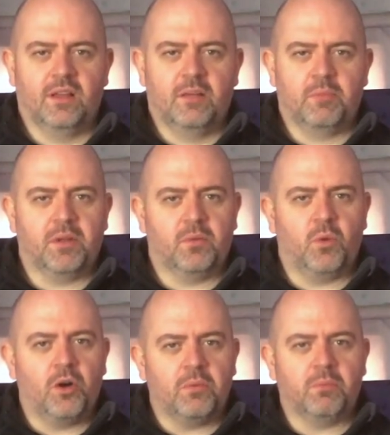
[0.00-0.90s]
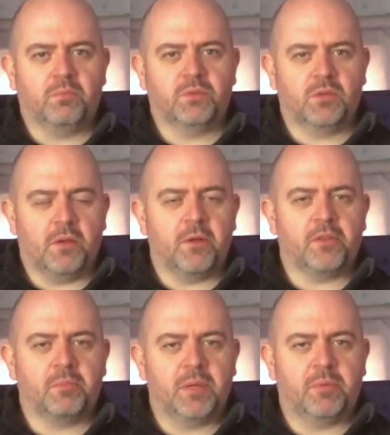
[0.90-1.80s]
But what some other
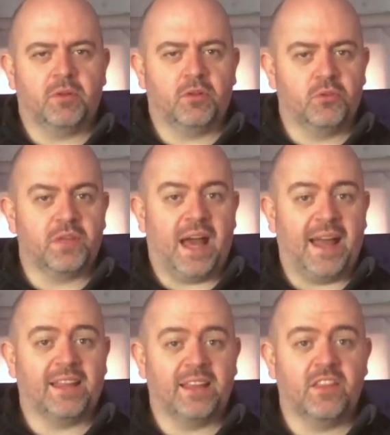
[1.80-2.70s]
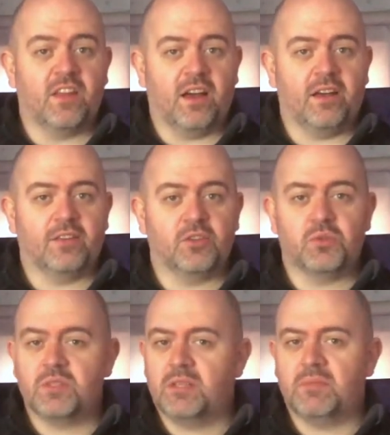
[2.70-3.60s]
people, although they highlight that, they don't
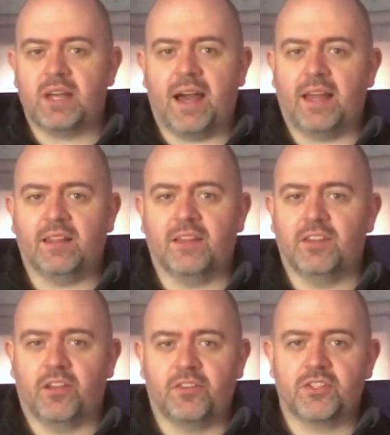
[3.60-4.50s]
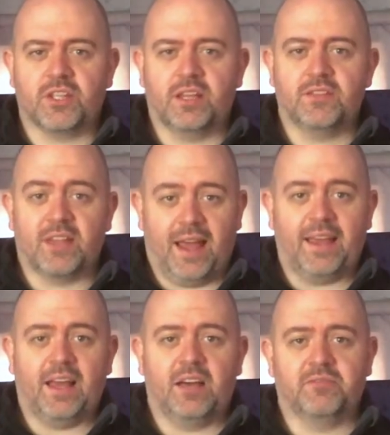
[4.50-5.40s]
seem to highlight the other signs that I
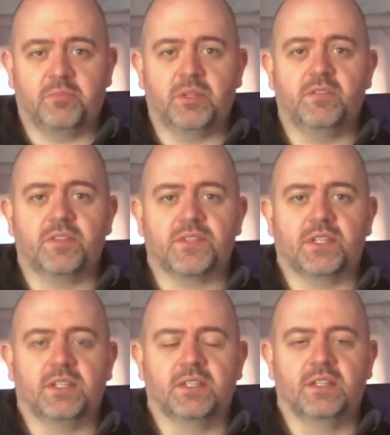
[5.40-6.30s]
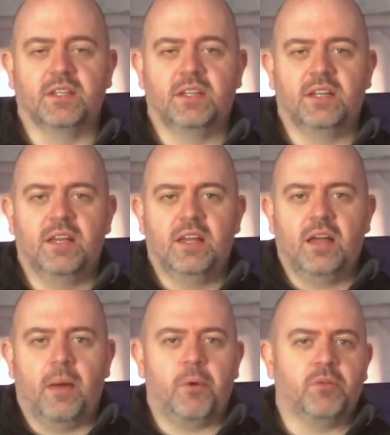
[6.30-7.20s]
have previously
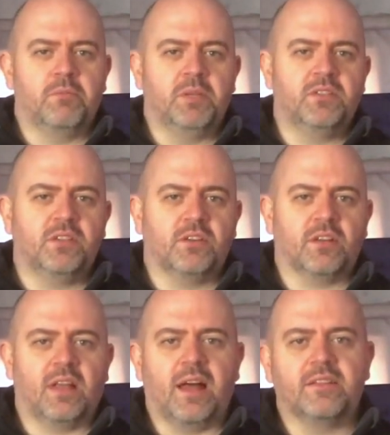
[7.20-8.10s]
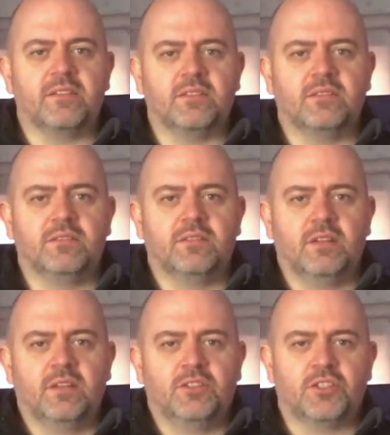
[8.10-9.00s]
about the meteor landing
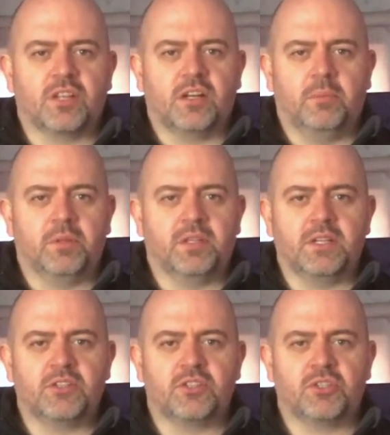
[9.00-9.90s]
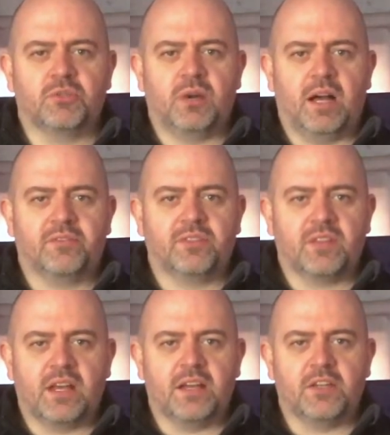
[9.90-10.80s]
just a couple of days or so after
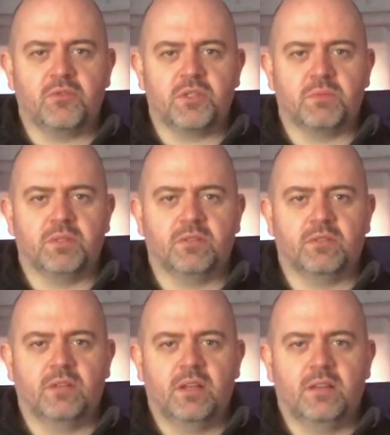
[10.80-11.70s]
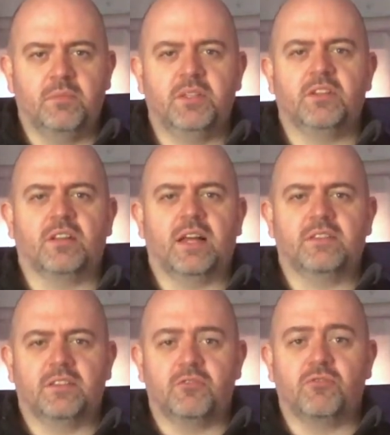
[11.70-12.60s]
that announcement, the meteor
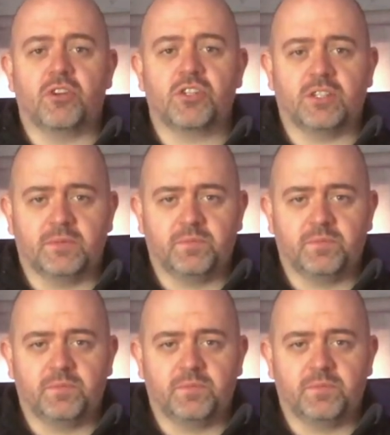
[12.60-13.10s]
landing in Russia.